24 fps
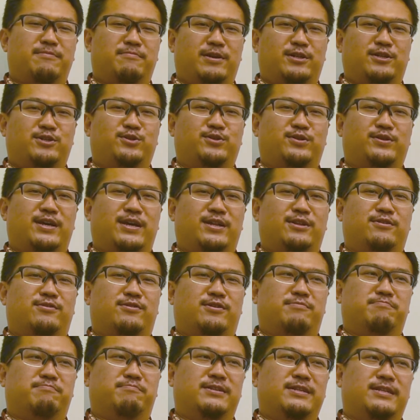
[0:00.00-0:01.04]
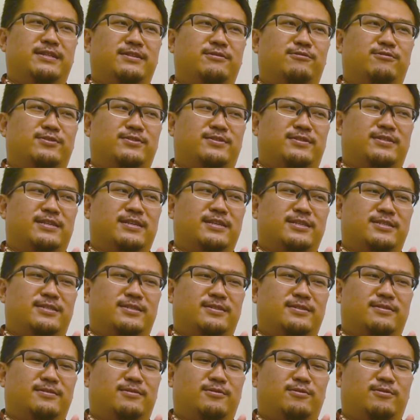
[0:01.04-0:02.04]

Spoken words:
make sure that you complete those things